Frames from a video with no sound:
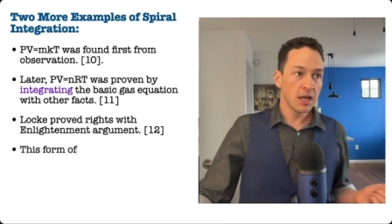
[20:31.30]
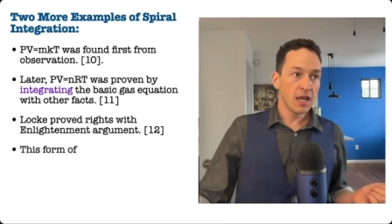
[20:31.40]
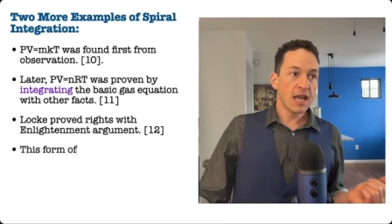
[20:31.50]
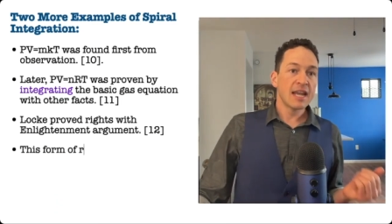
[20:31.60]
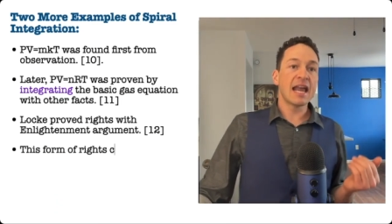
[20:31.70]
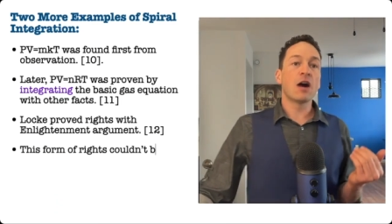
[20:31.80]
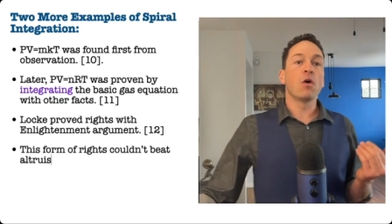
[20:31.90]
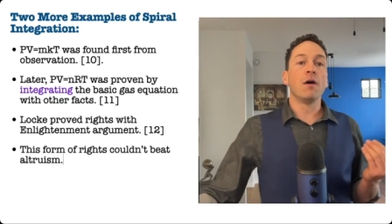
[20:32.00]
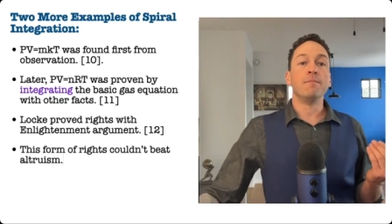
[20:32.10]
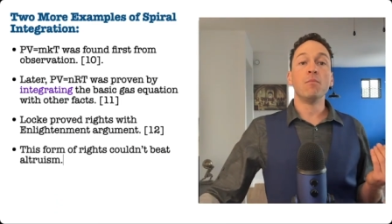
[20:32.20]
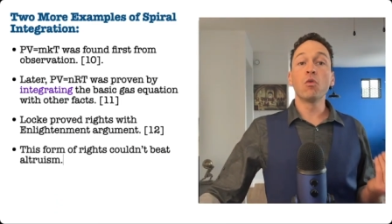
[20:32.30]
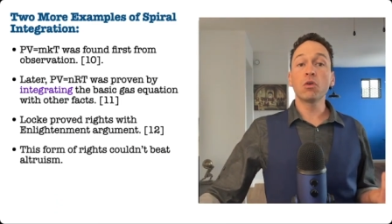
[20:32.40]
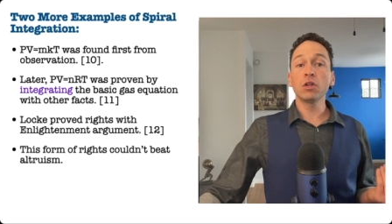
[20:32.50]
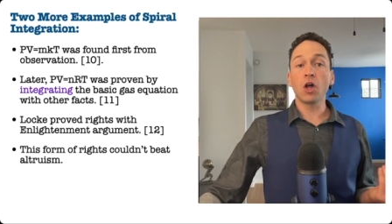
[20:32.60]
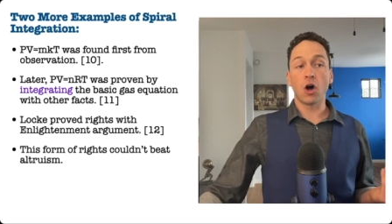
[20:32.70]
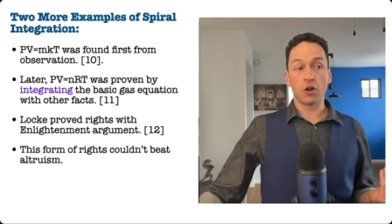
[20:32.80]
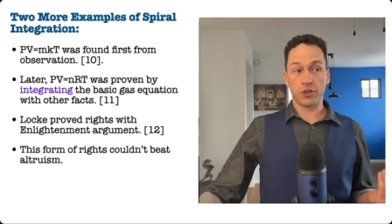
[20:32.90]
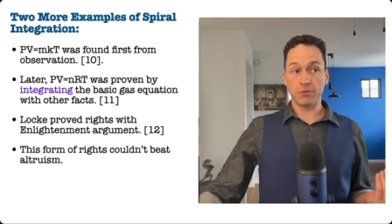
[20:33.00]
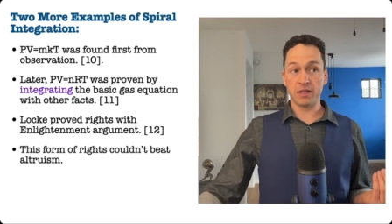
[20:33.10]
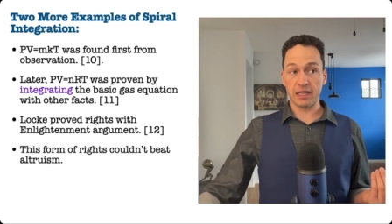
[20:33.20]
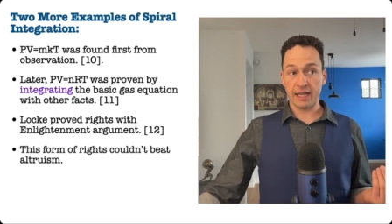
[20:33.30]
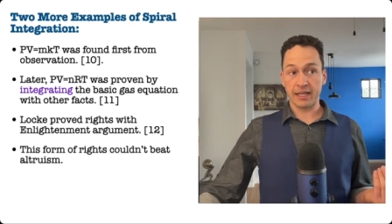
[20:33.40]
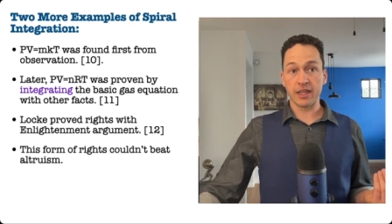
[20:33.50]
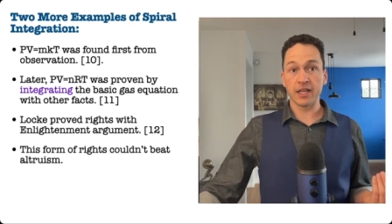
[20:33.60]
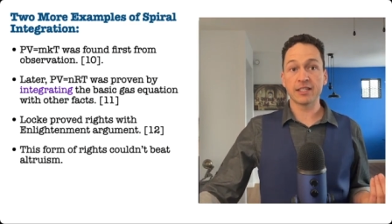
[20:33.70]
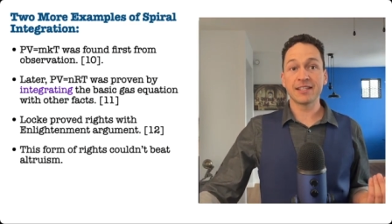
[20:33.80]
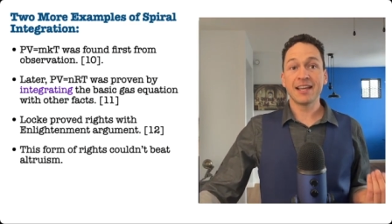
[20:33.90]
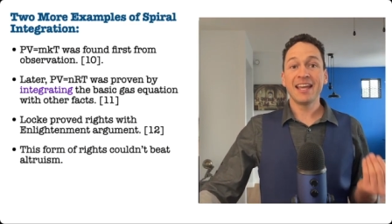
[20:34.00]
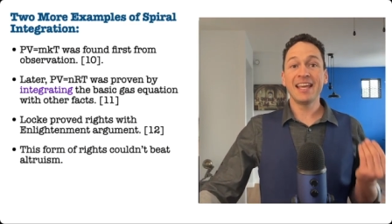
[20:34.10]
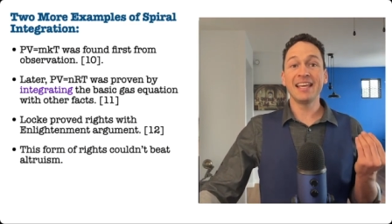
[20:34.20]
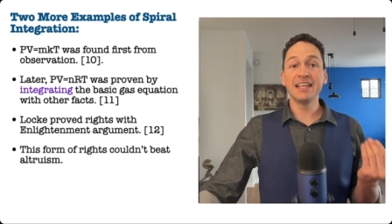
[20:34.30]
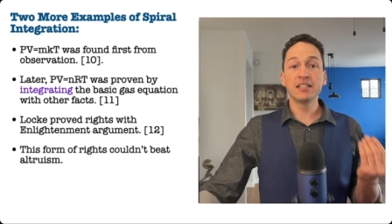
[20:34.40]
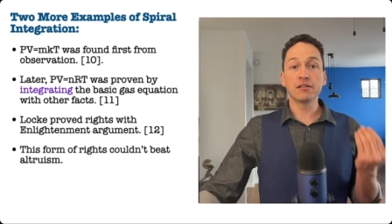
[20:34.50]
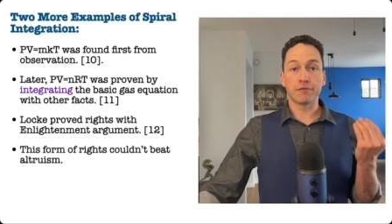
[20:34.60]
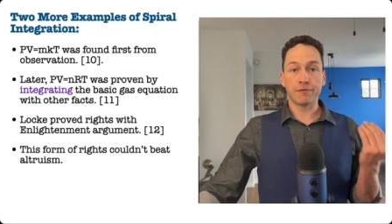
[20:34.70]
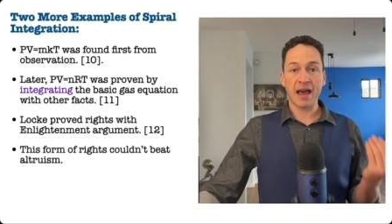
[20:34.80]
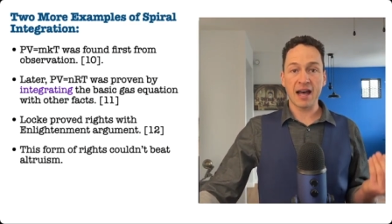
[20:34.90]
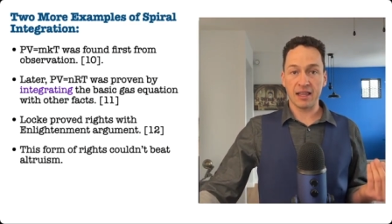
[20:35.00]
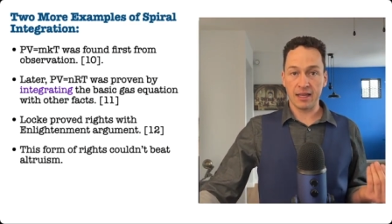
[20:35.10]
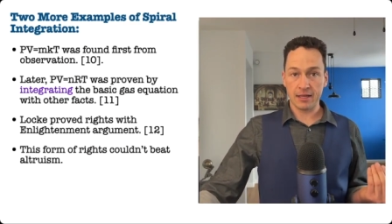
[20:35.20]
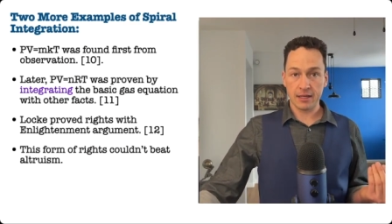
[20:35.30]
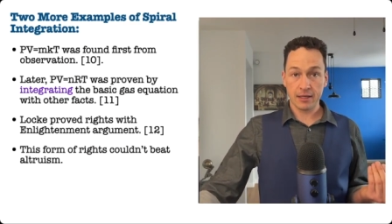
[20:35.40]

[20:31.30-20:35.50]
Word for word: Now, a moral argument like this is valid,